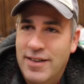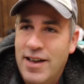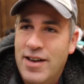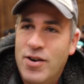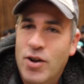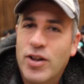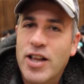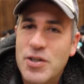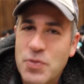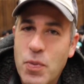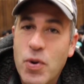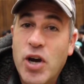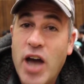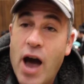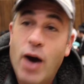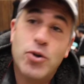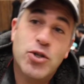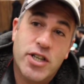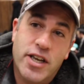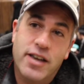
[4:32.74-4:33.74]
No less
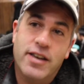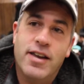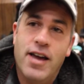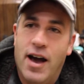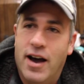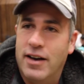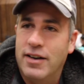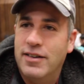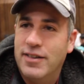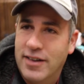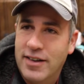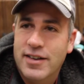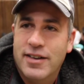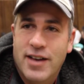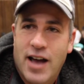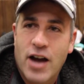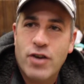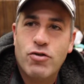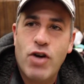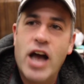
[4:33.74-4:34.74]
Bukowski, yeah.
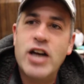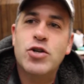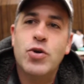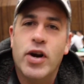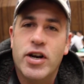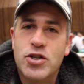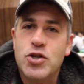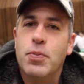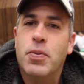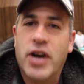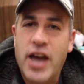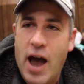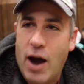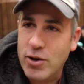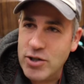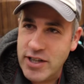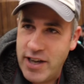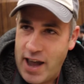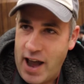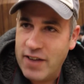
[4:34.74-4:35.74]
I graduated to
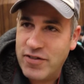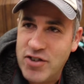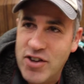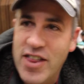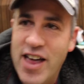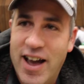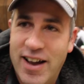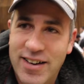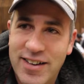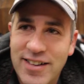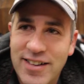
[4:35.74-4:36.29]
Bukowski after that.